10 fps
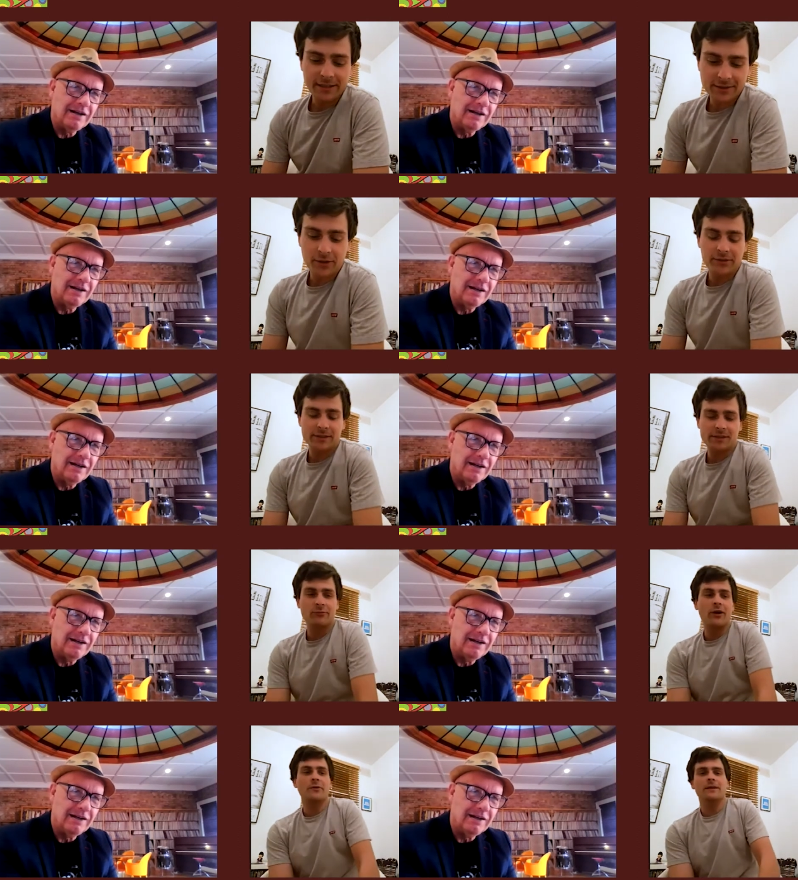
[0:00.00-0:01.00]
Speaker 1: this got this is
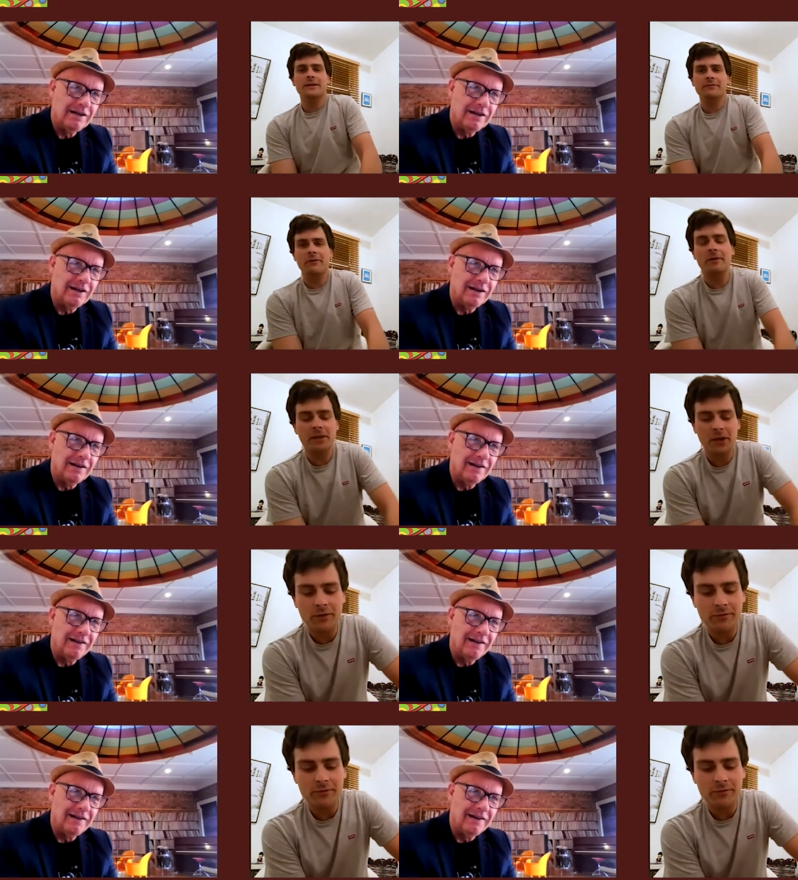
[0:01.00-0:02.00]
very very
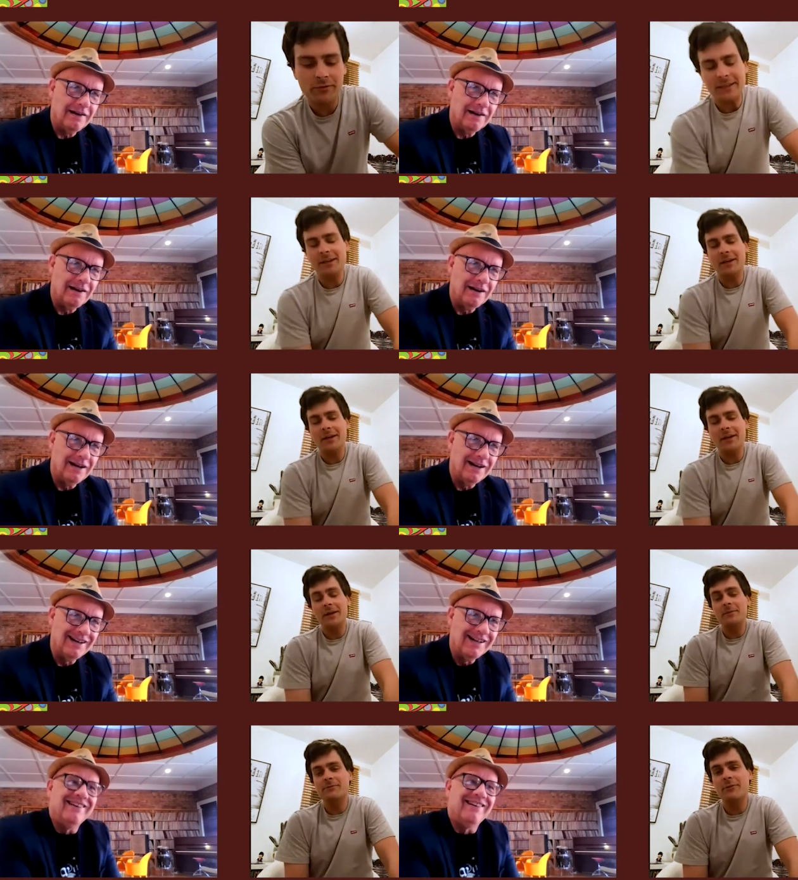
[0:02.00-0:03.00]
COVID related.
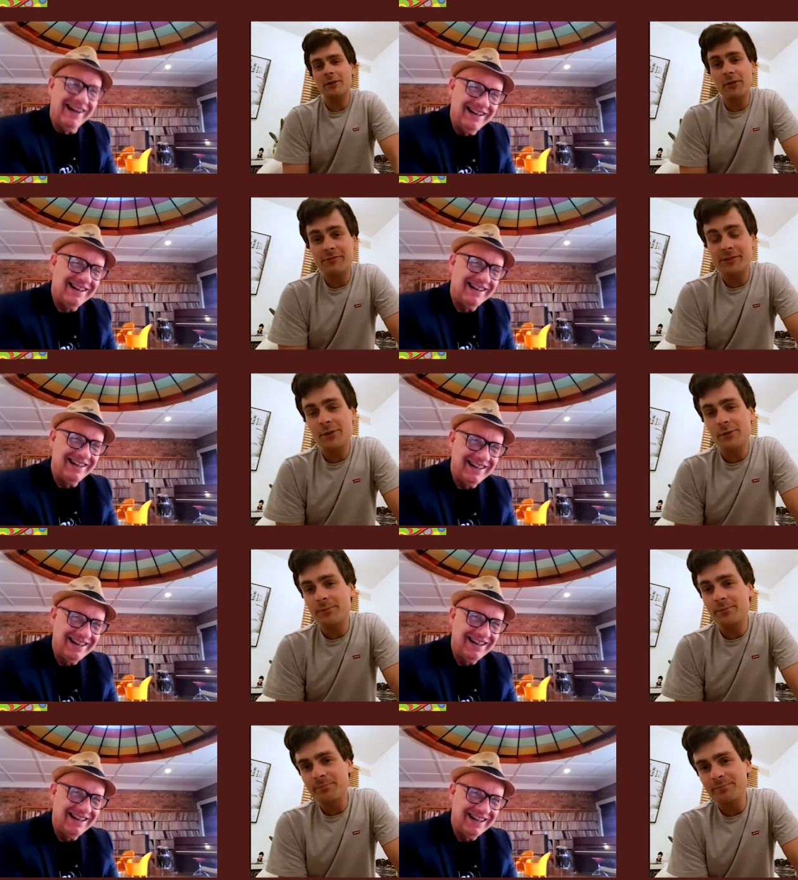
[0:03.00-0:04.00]
Uh, it was right. over
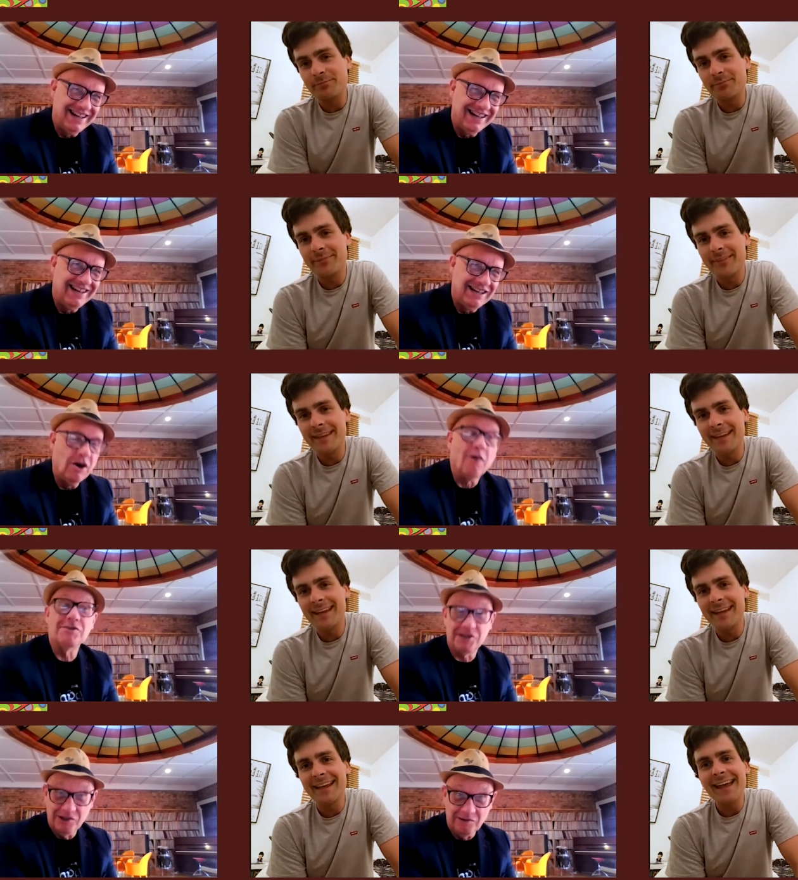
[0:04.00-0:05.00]
Zoom.
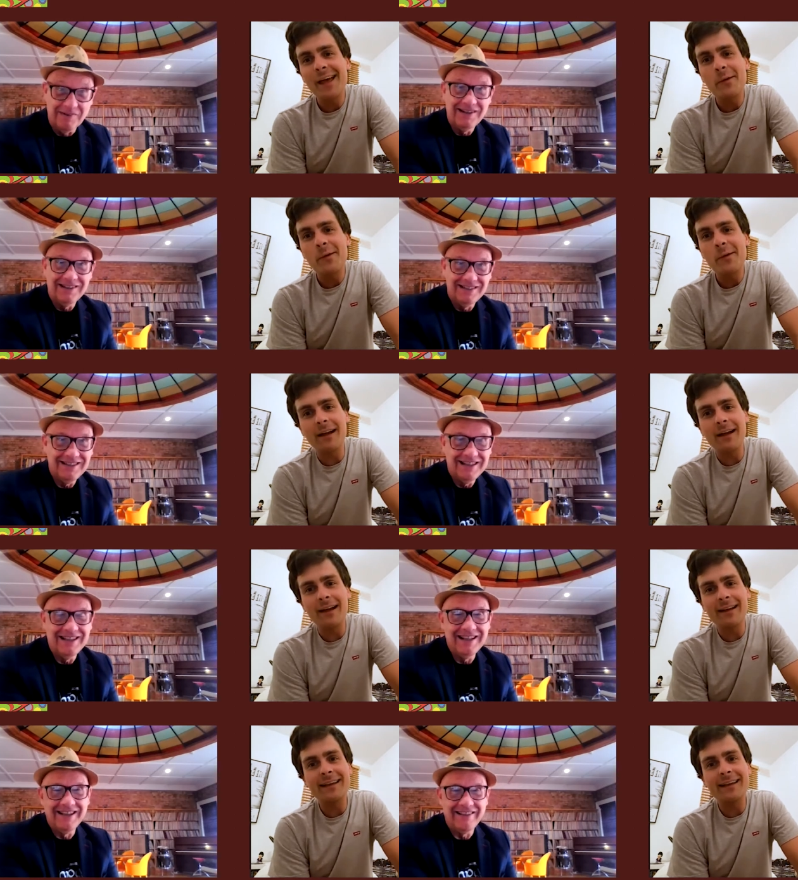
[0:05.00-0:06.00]
Speaker 2: Over Zoom. Which,
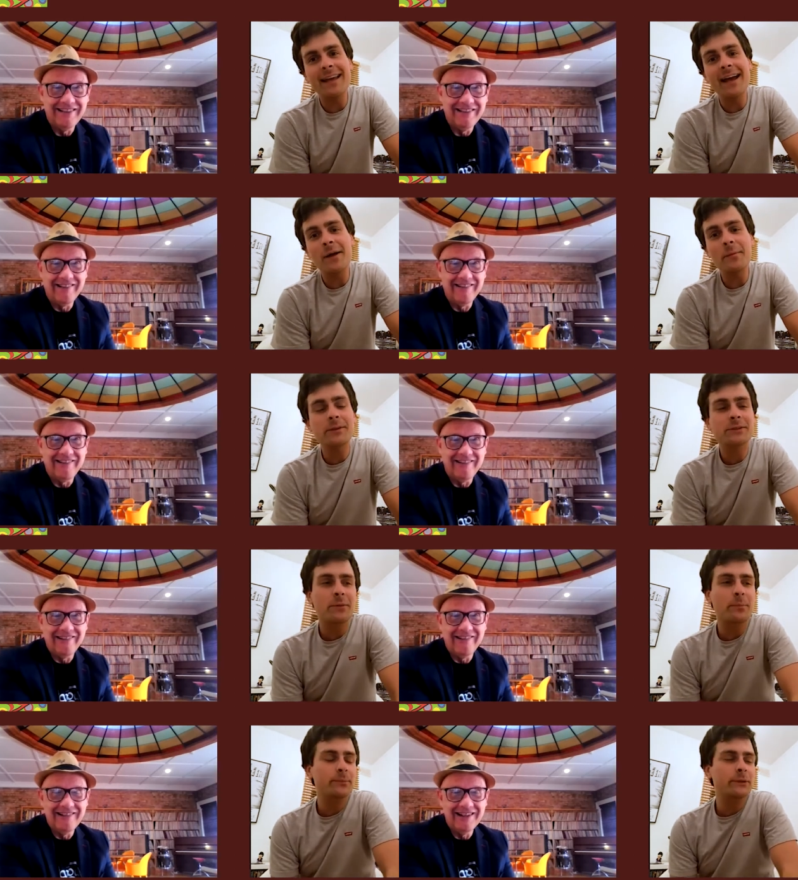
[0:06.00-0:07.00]
Speaker 1: yeah, which
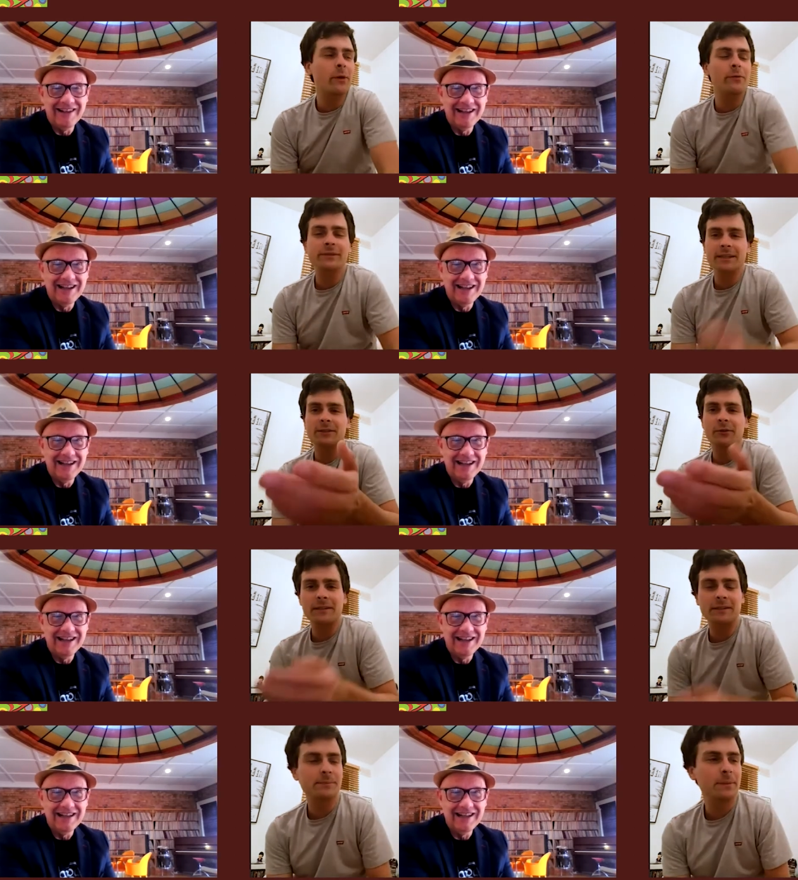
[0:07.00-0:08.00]
uh, you know, obviously it's
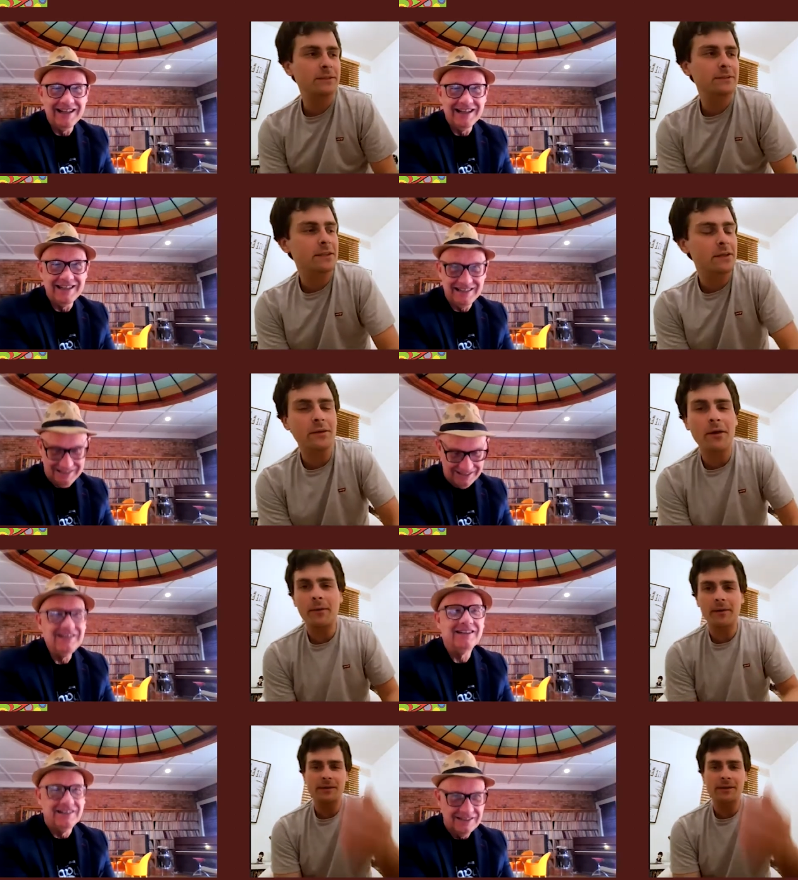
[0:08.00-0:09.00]
great to speak to you know,
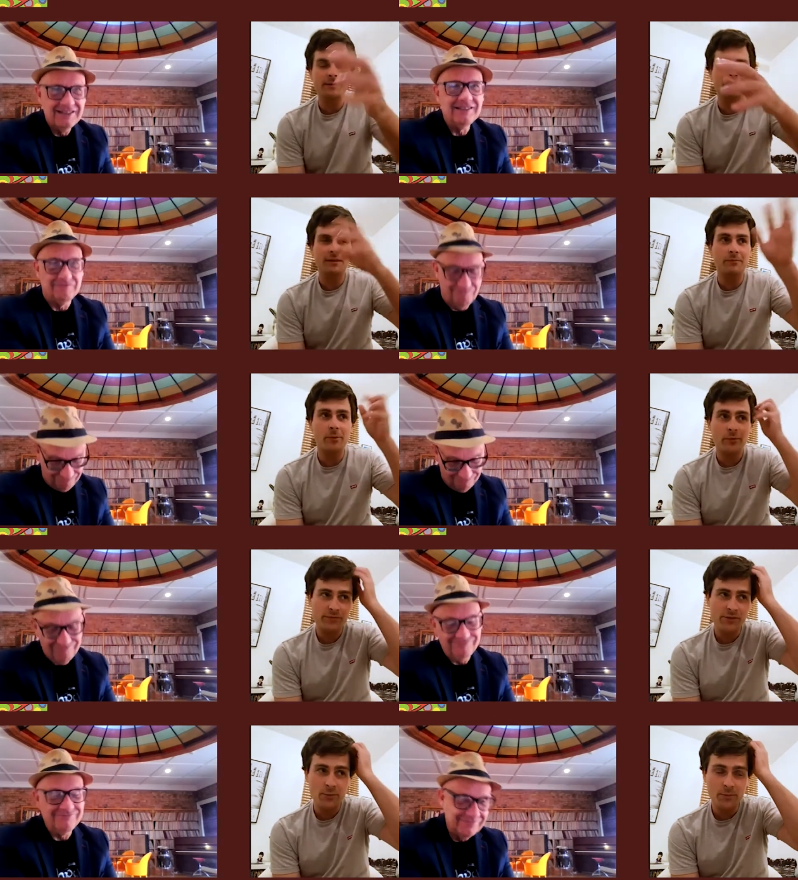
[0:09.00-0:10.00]
and with
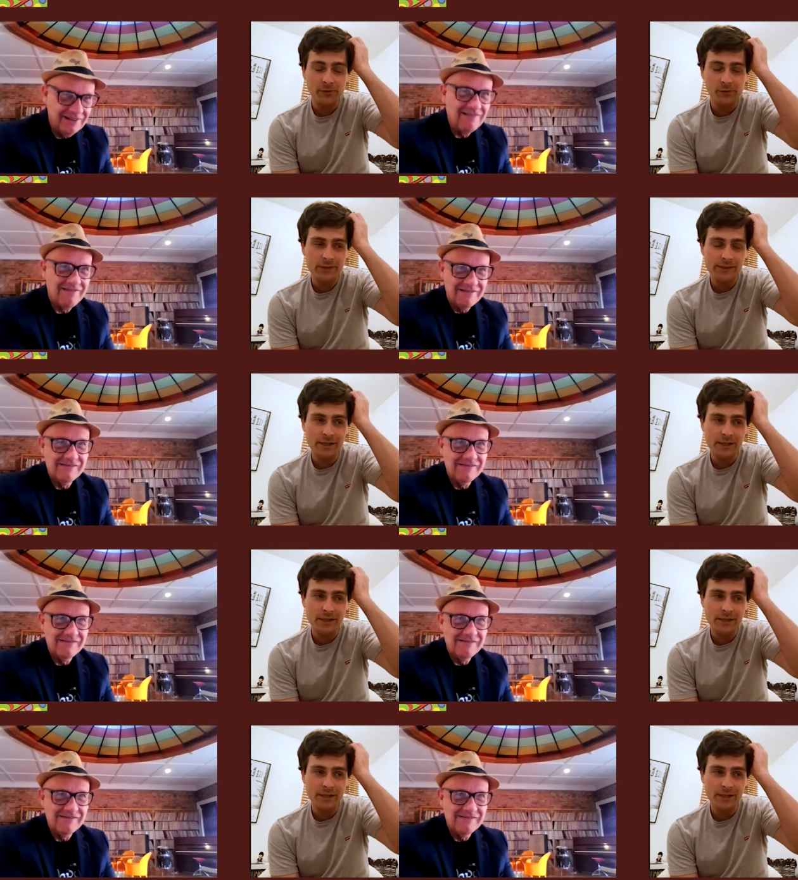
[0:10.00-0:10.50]
Zoom and all this